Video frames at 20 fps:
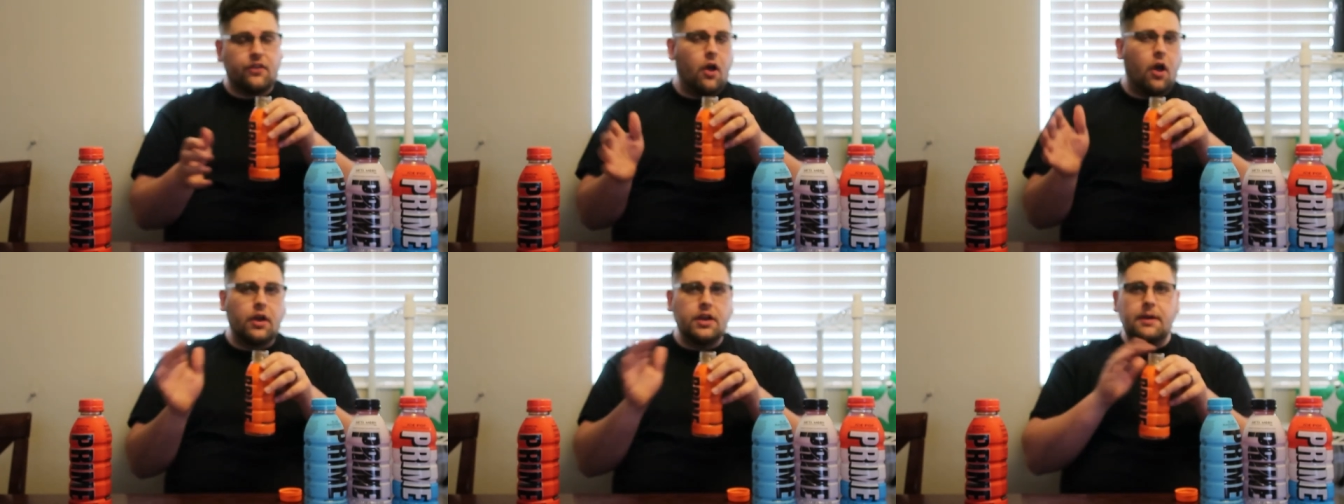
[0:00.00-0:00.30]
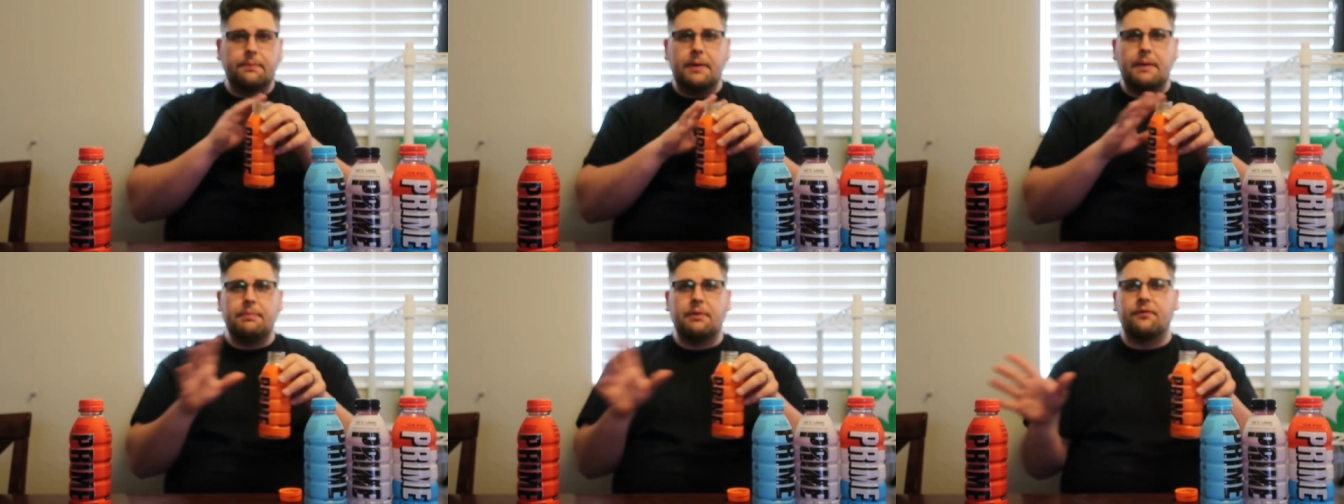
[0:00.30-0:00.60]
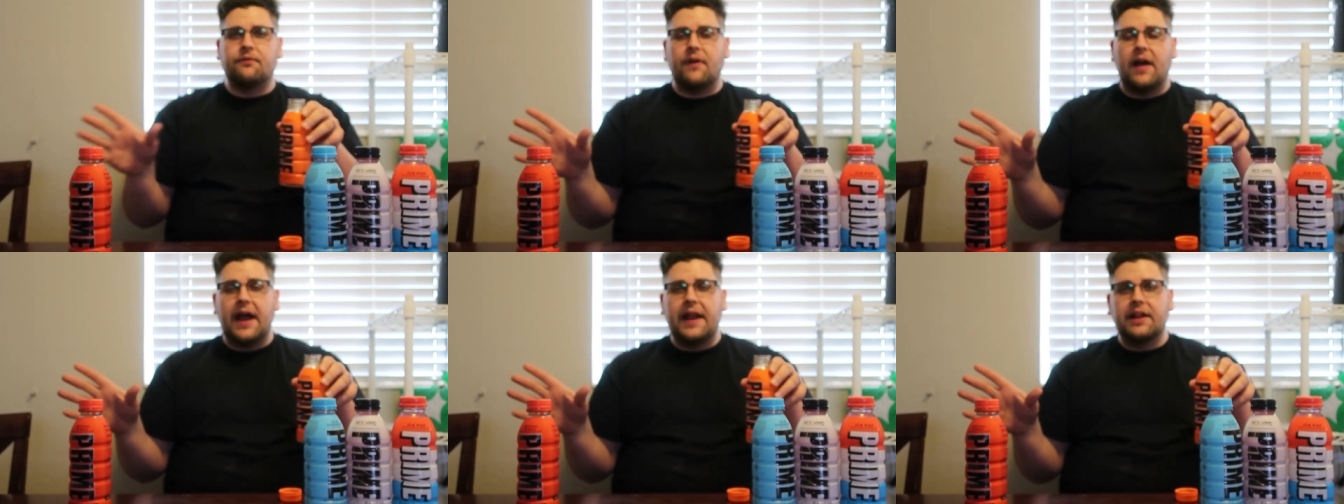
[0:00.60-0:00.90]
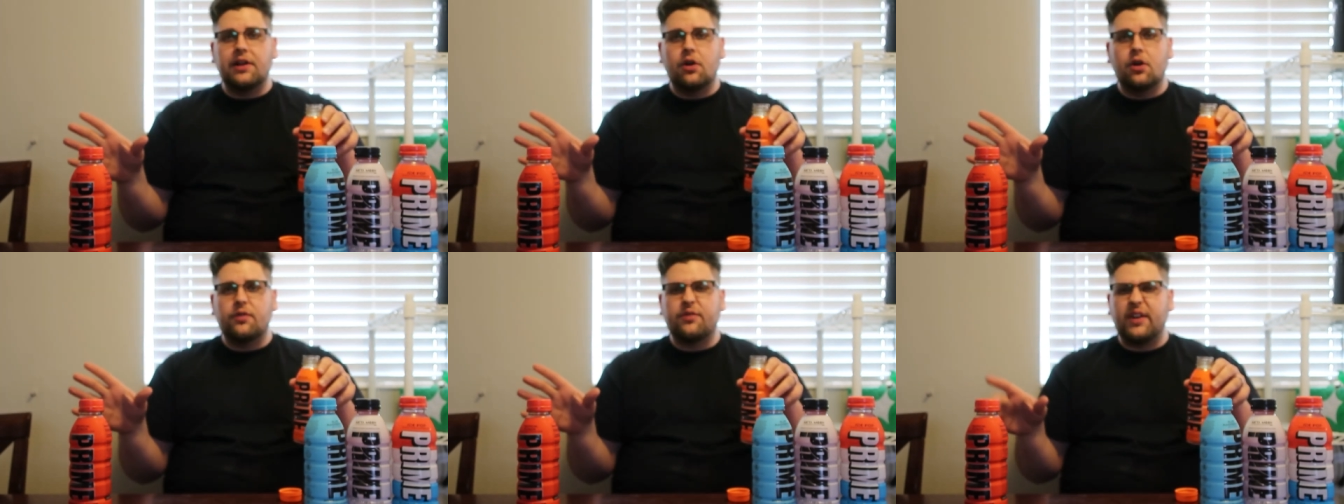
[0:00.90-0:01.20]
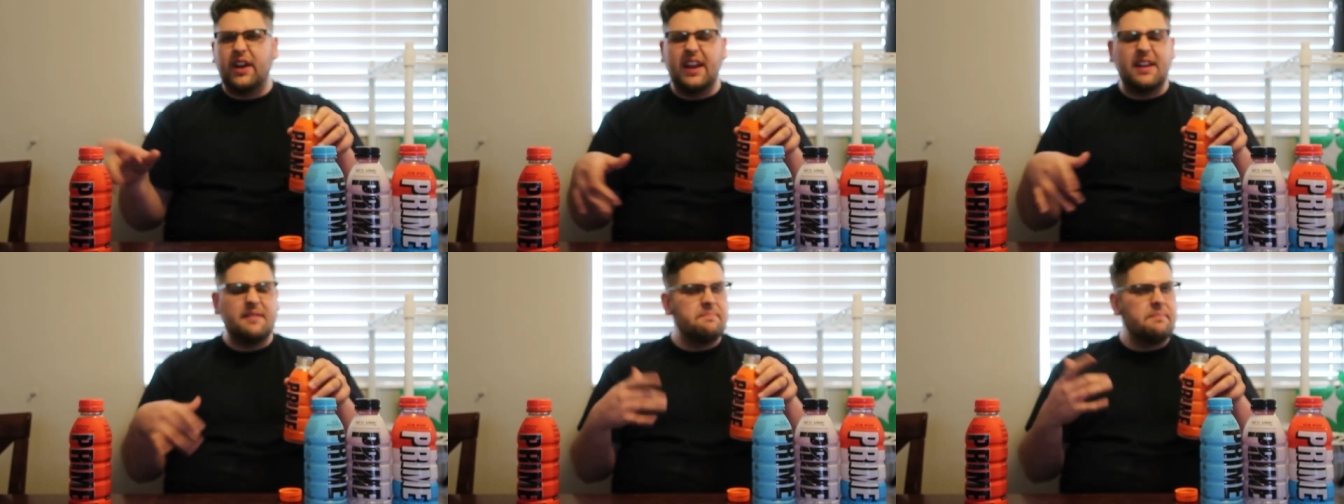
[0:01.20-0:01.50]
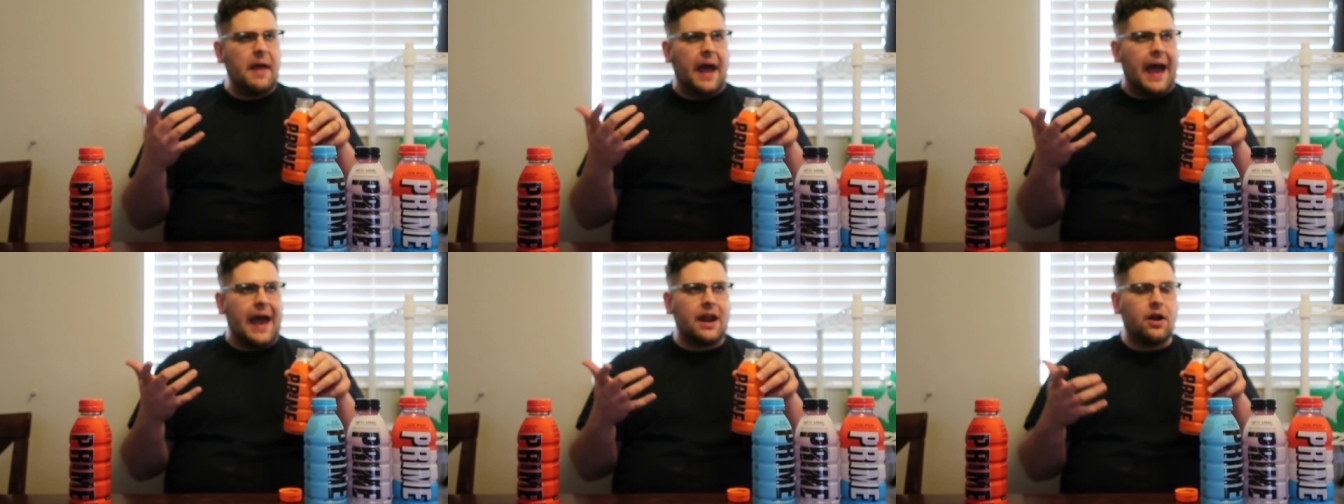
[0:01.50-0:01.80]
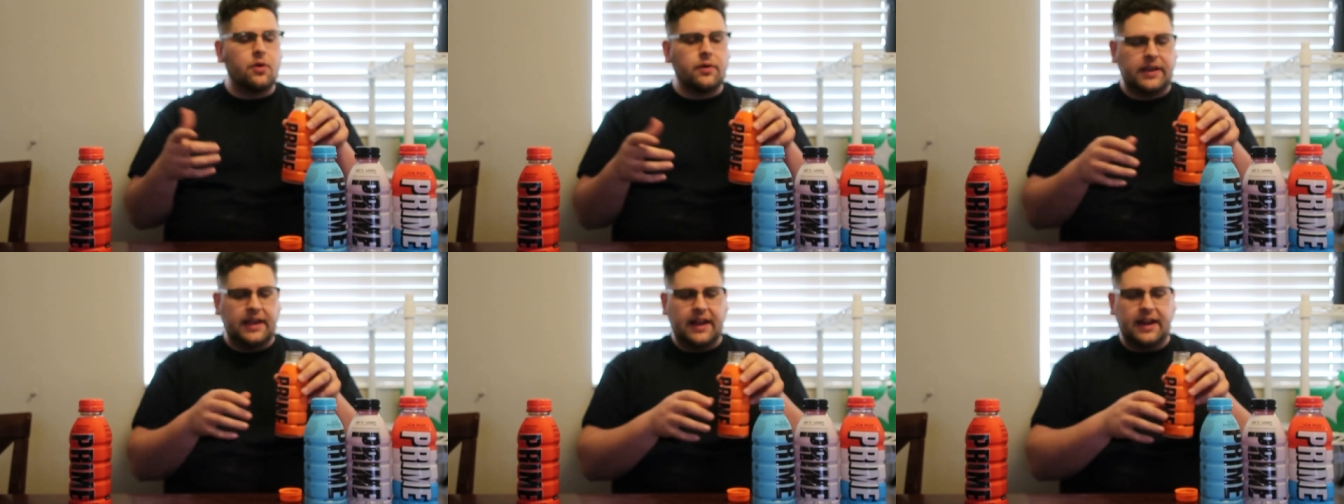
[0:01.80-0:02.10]
All you people fighting over it, I
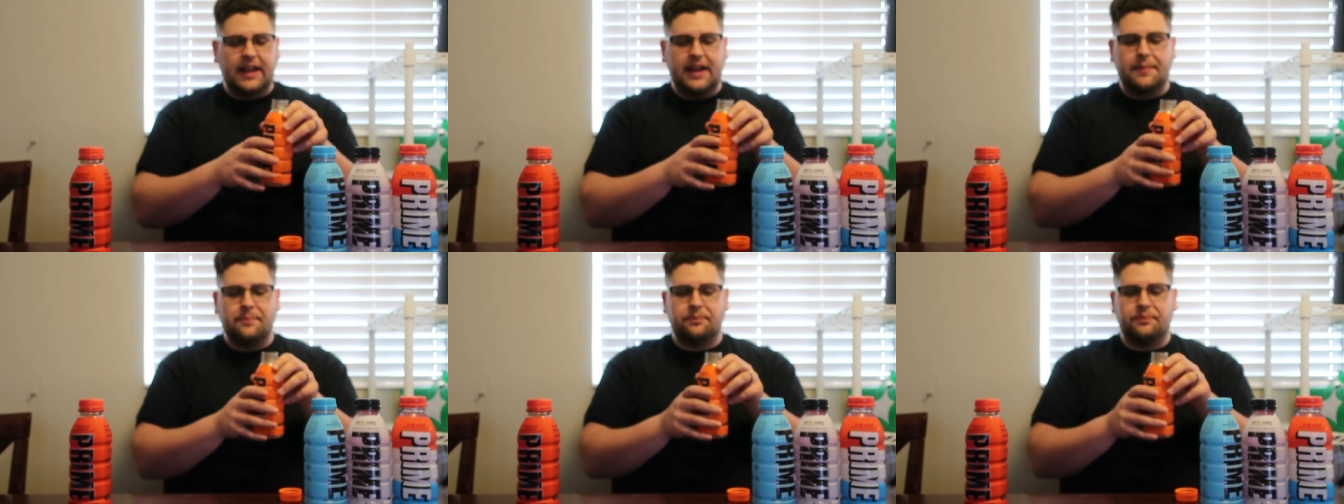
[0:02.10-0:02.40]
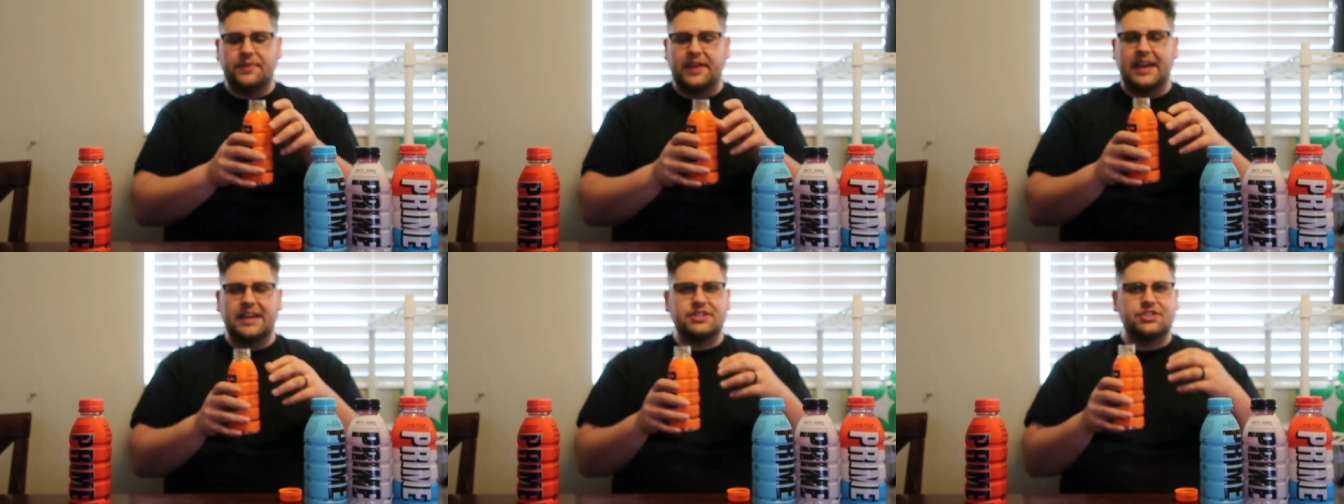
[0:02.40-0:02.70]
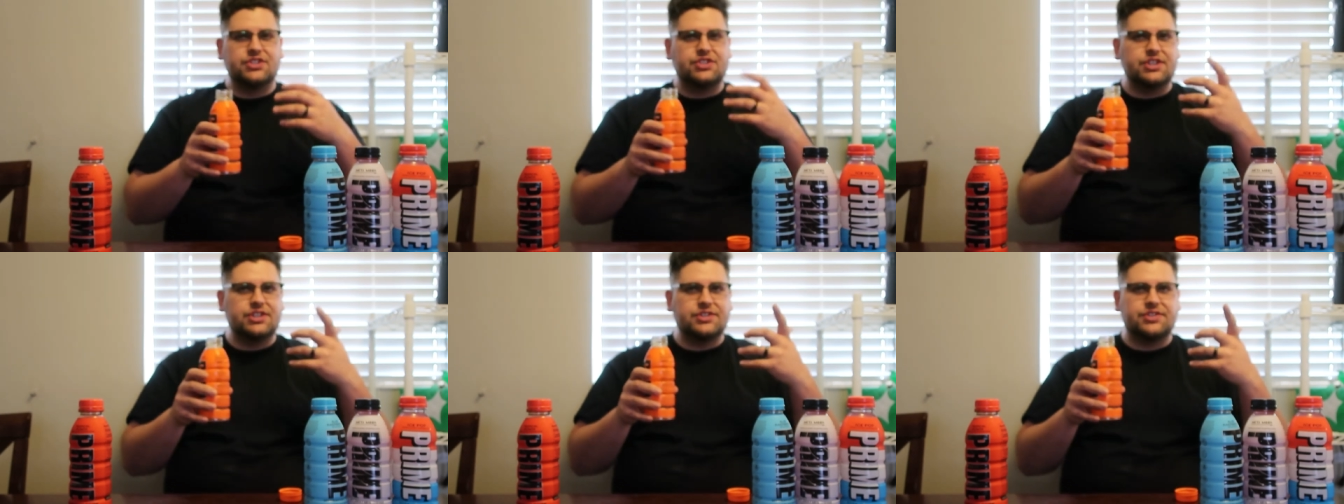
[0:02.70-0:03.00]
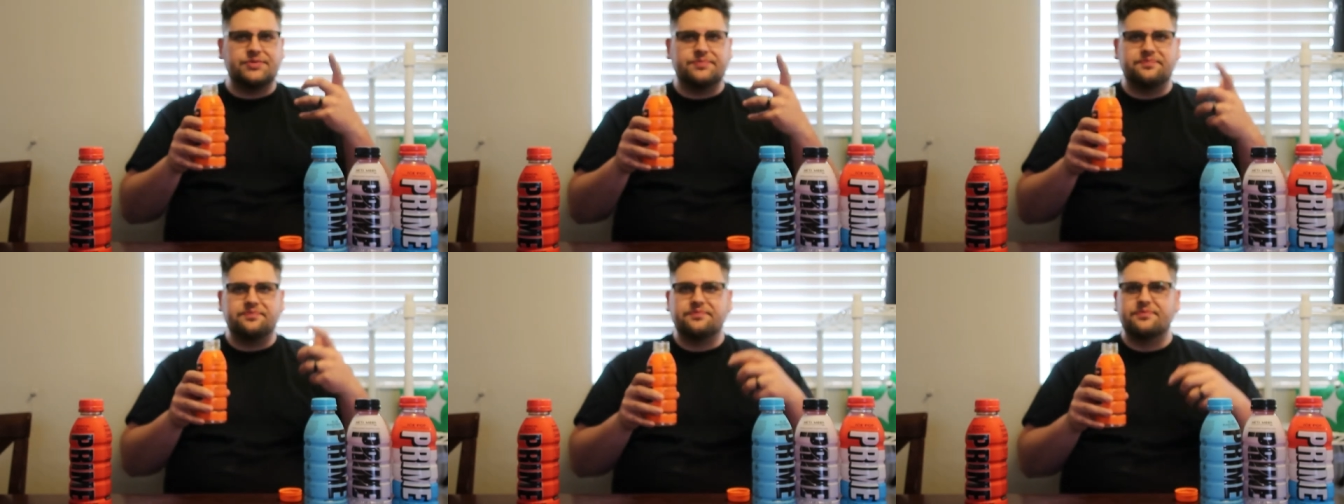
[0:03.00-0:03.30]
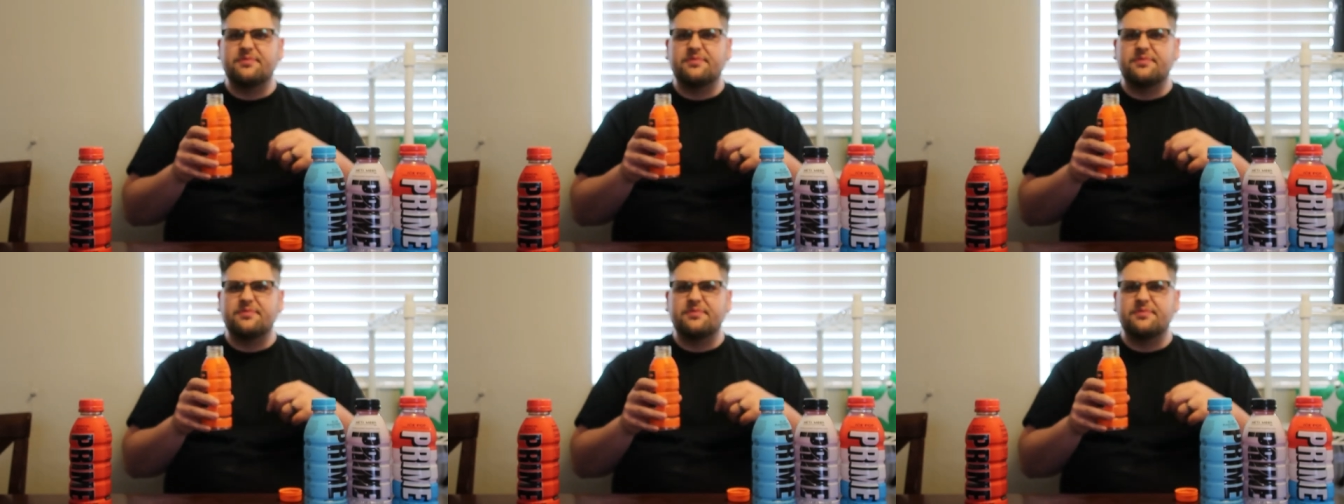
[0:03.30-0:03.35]
don't get it. It's just